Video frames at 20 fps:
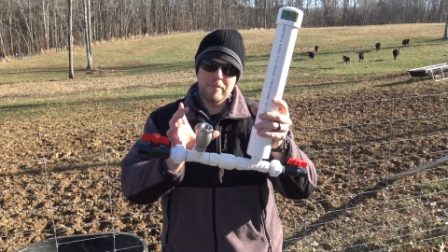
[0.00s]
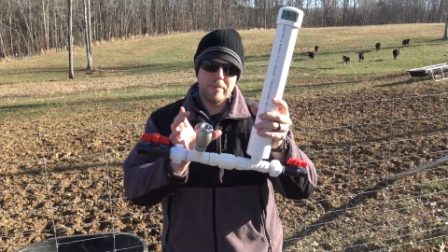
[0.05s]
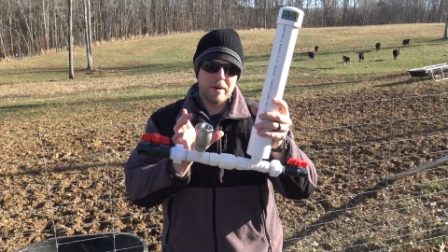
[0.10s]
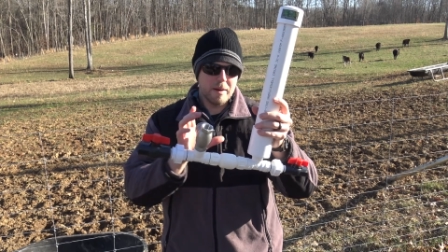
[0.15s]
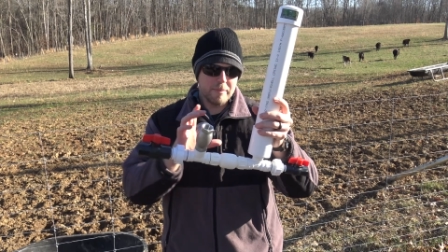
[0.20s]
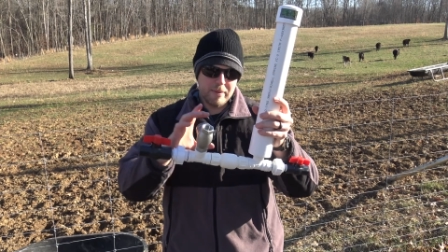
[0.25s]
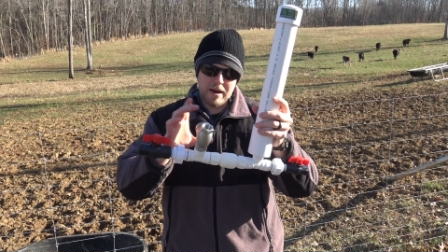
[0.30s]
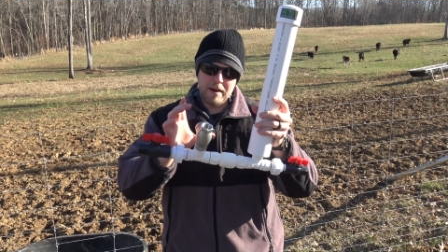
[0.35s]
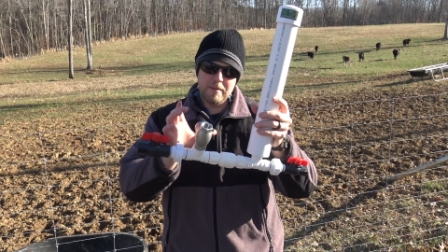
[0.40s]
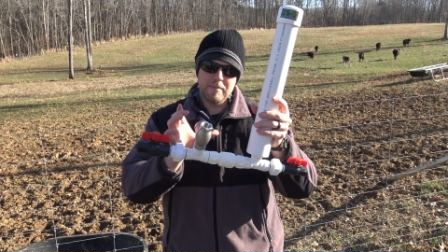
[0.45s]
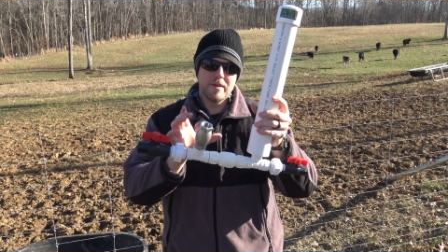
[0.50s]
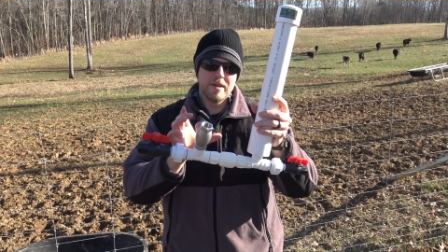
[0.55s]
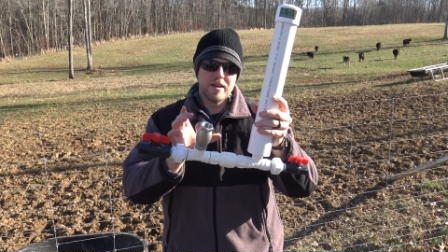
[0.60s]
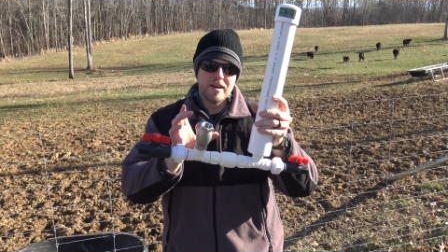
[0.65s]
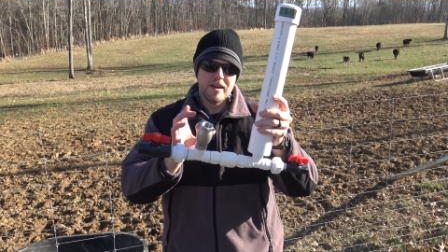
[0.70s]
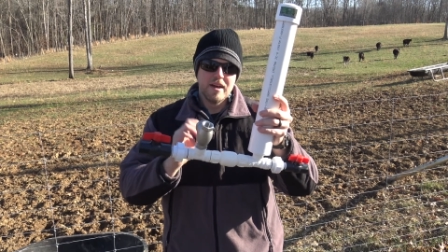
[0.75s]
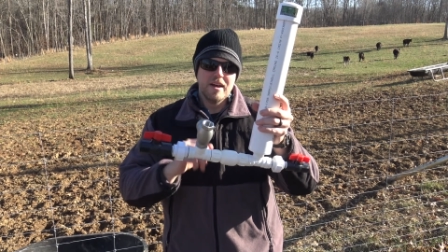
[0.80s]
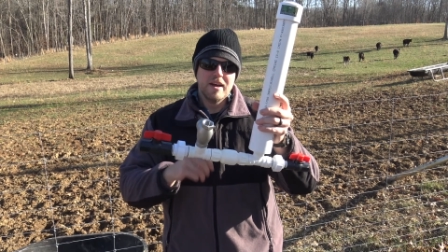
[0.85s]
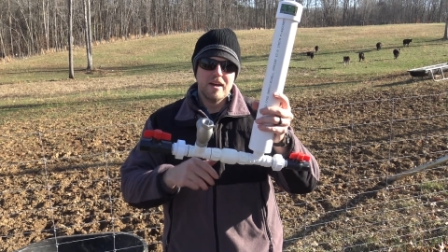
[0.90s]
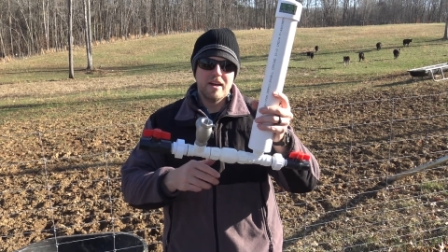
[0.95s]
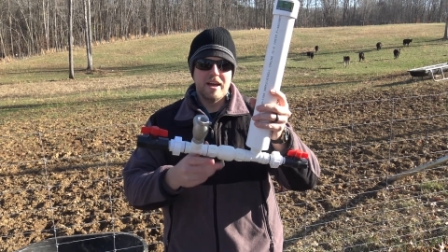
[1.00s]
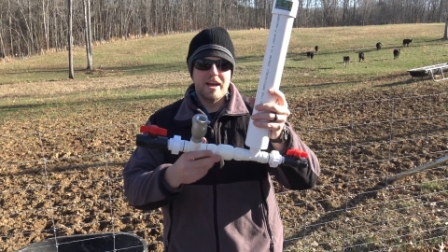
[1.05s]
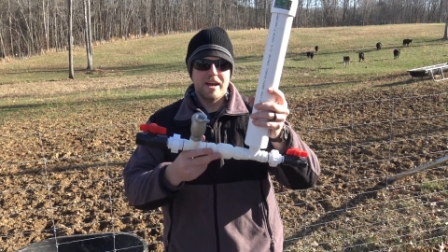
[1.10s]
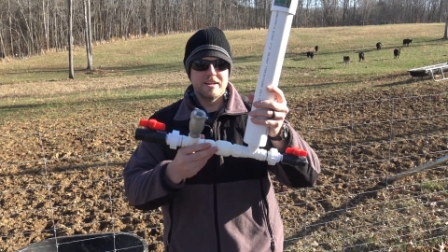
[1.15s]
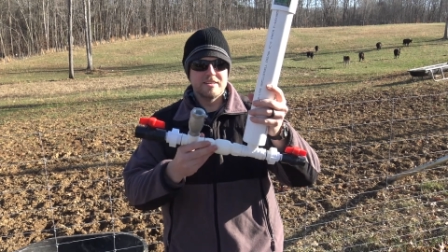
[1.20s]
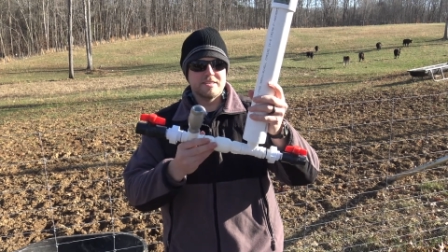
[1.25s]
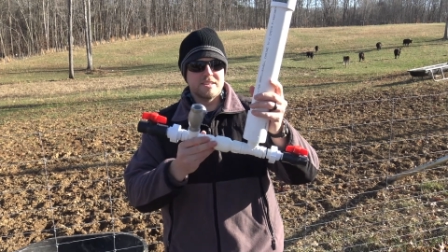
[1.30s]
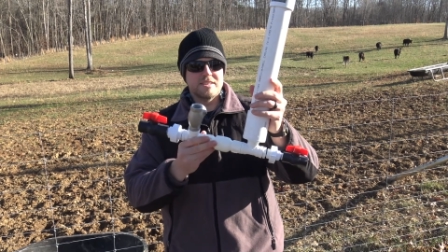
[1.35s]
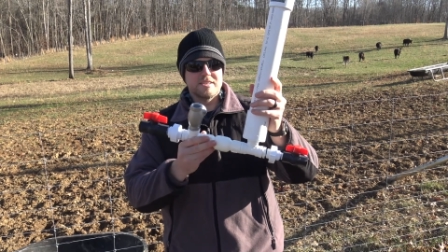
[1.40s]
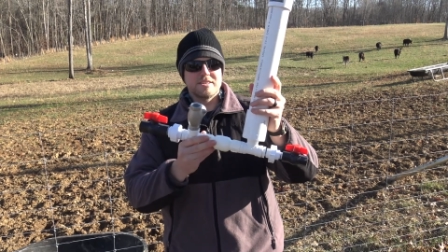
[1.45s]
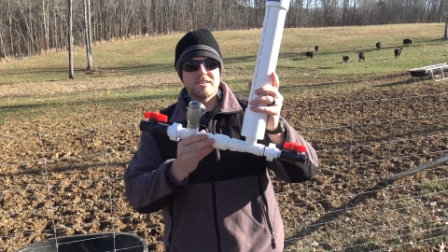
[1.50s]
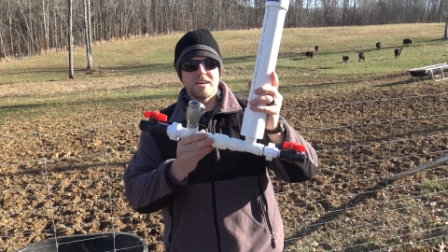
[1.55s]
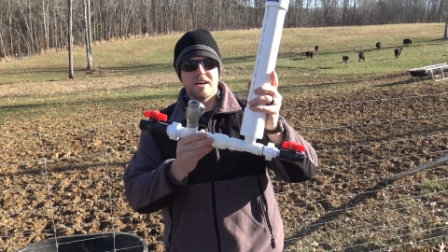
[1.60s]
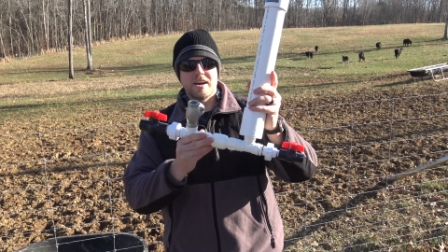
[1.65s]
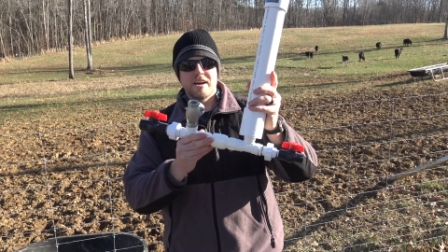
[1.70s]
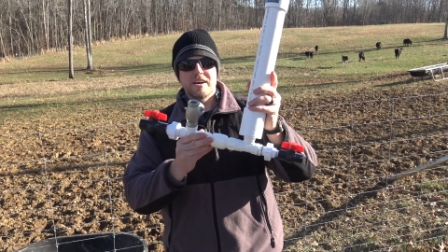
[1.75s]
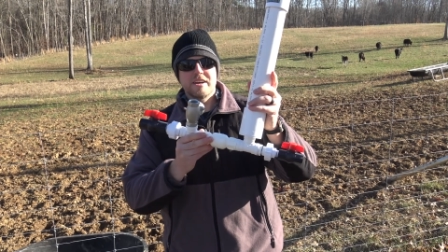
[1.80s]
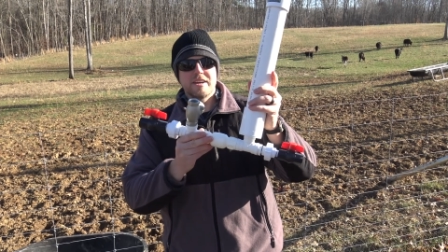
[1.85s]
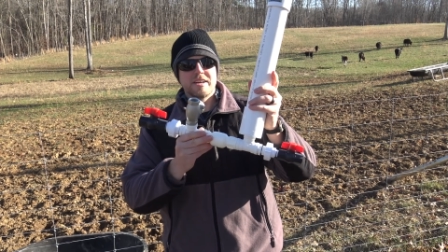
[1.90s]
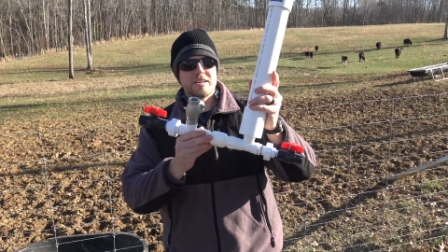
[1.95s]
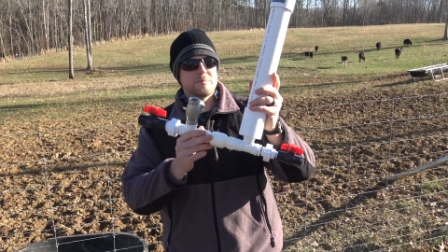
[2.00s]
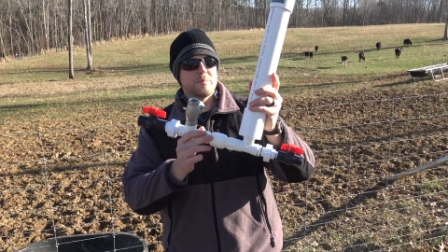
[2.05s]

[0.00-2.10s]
pop, pop as it uh, is